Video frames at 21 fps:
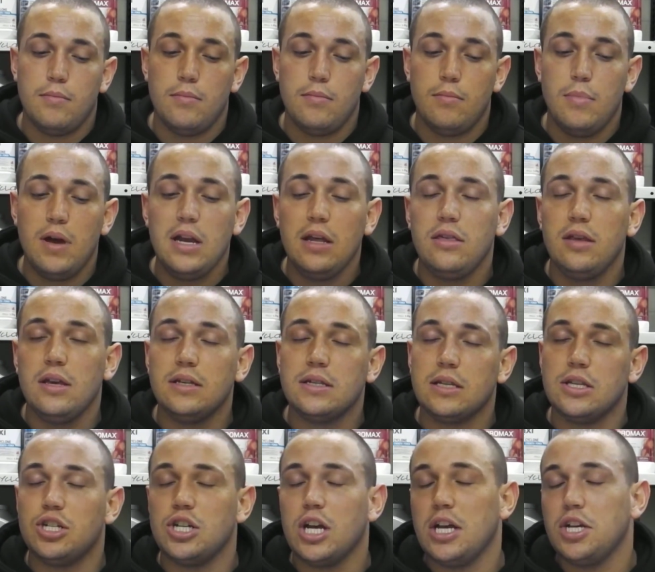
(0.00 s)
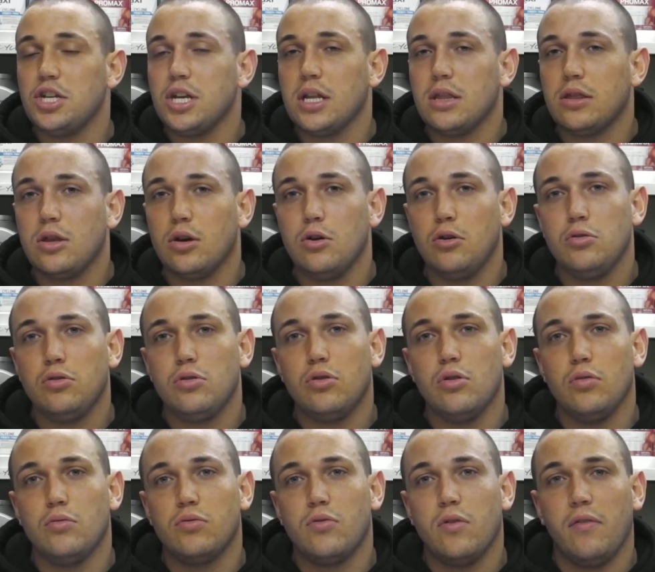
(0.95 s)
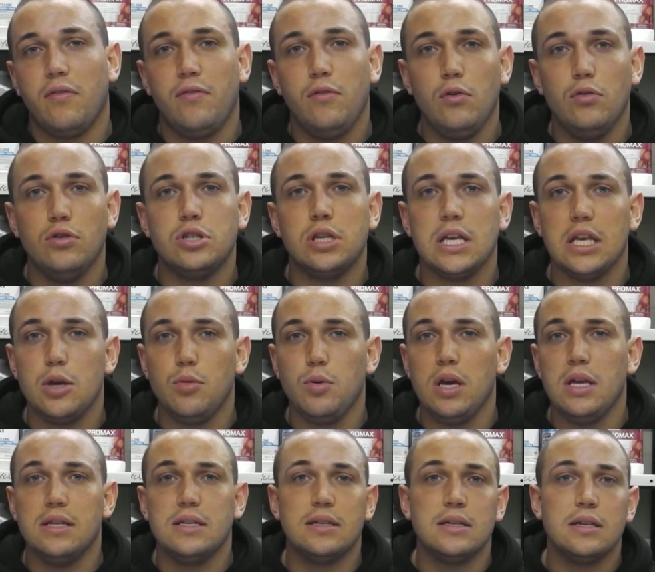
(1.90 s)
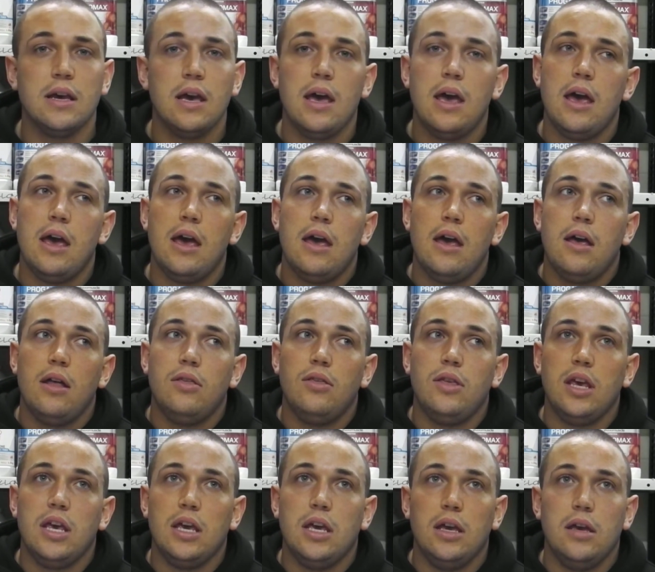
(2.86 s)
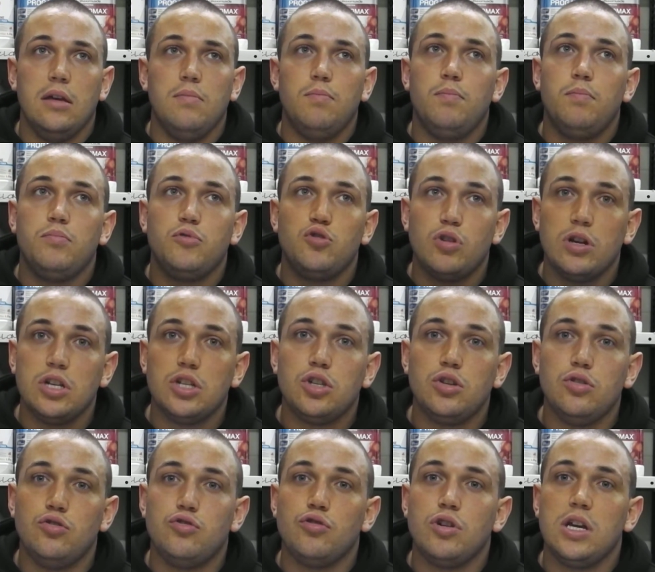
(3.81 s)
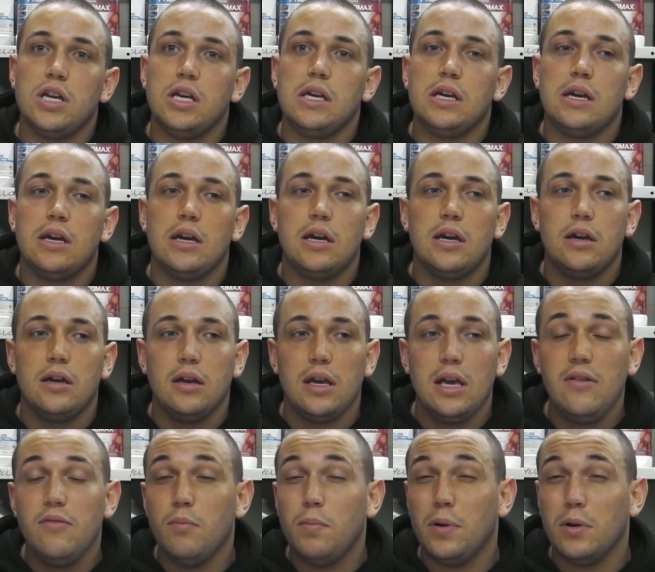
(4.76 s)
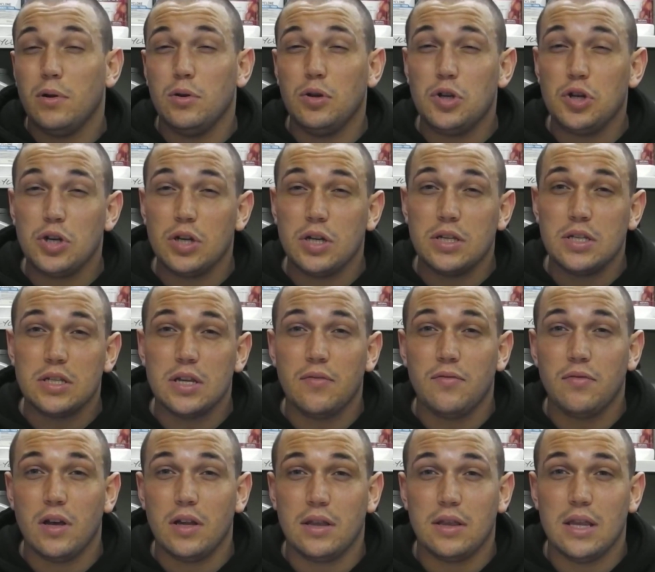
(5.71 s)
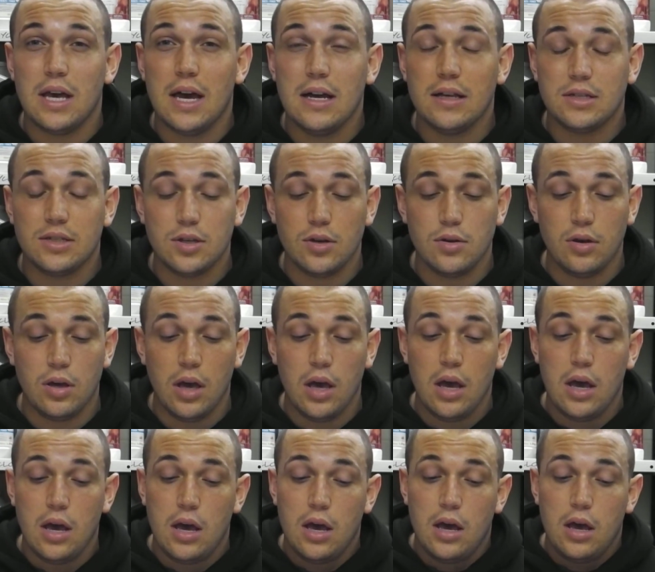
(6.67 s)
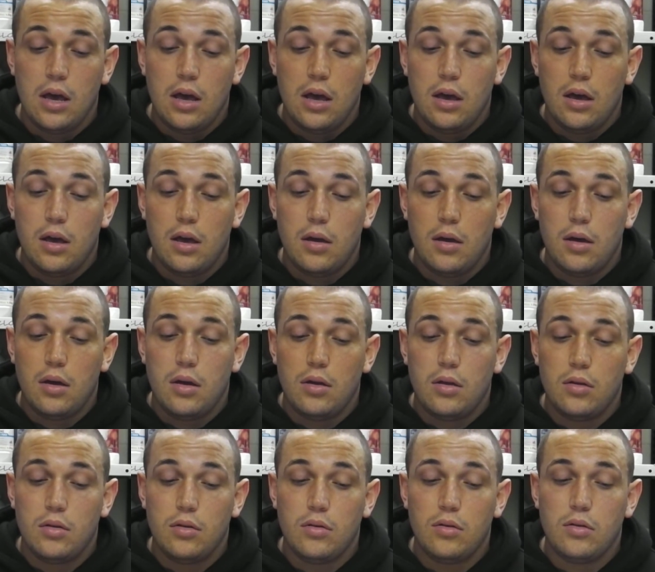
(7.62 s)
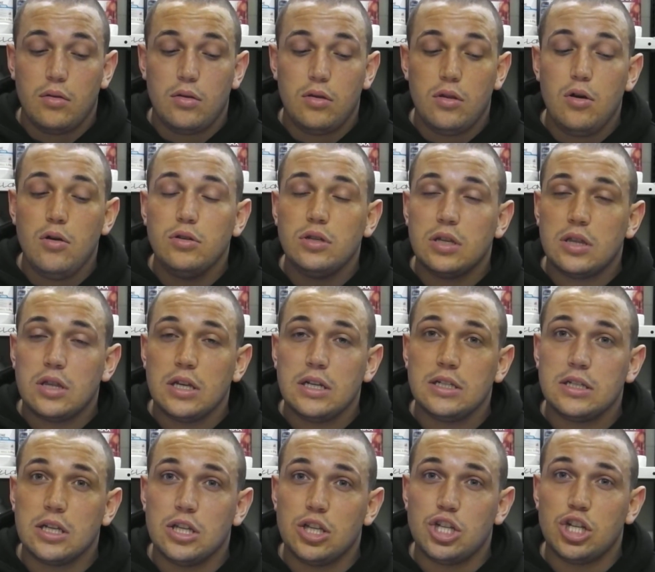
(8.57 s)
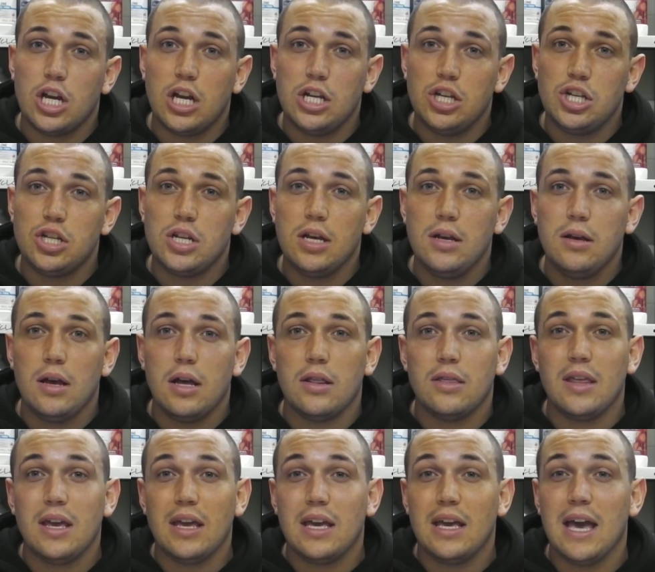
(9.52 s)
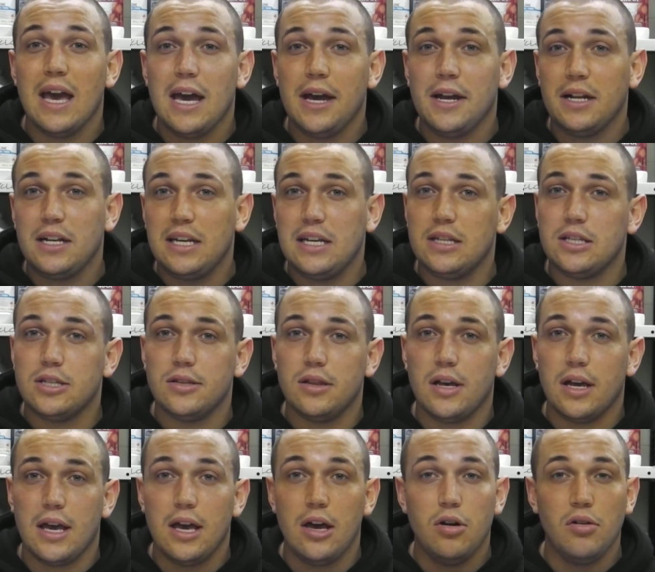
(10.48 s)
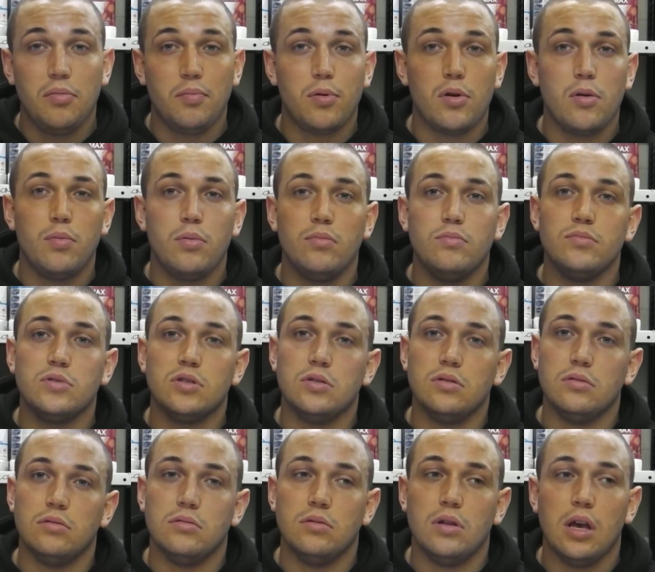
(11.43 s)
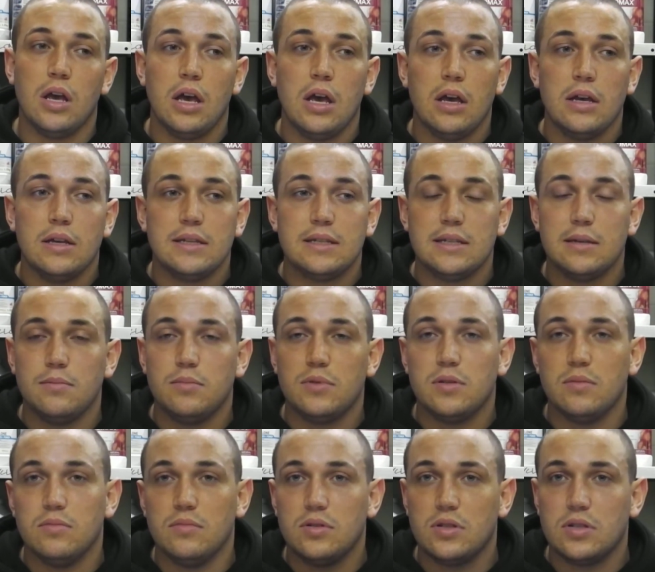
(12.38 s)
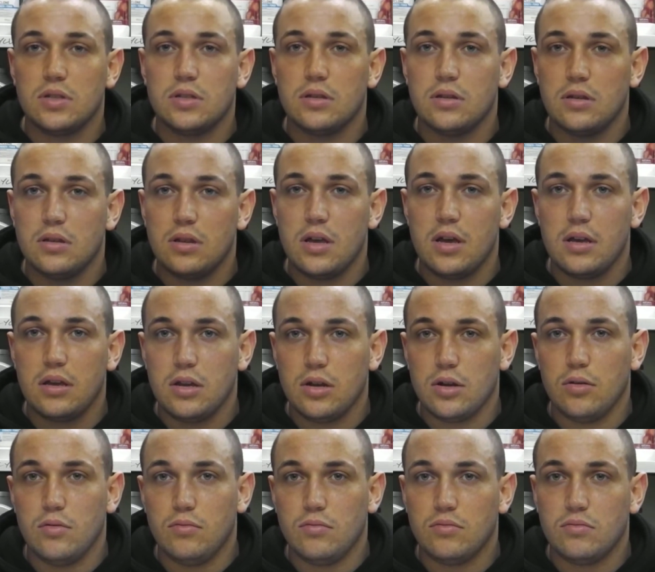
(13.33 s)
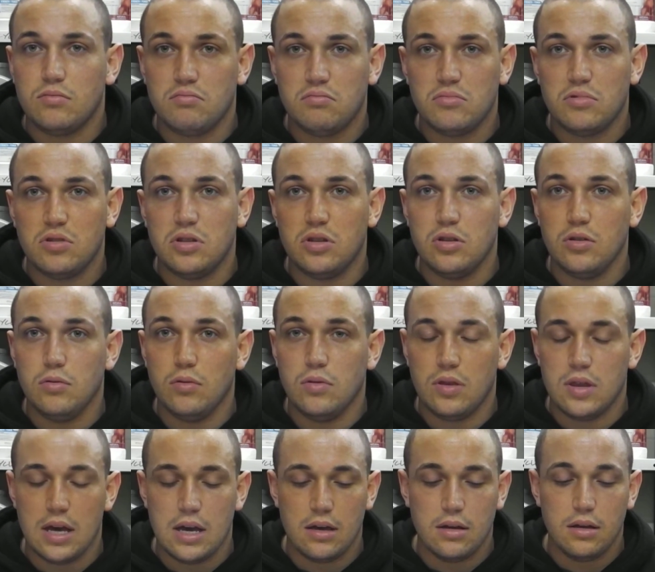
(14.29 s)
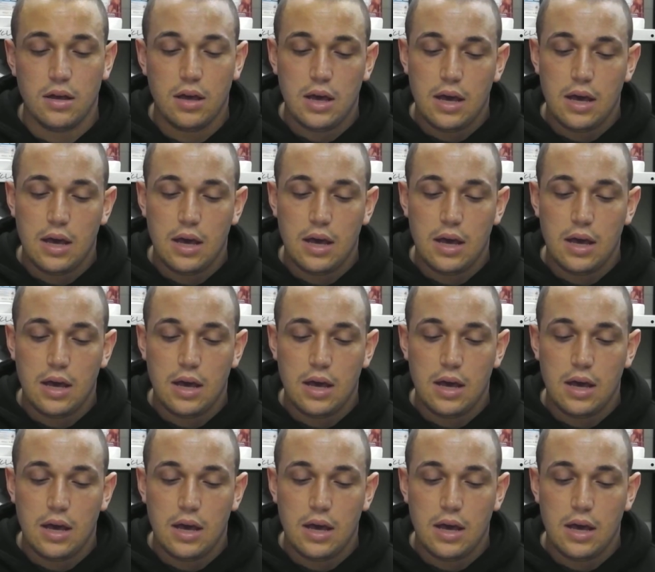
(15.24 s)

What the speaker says: Many things can change that, though. The foods that you eat, the drinks you drink, even pollution and stuff like that. So loads of things can change that, and they can lead to health problems and symptoms to do with that.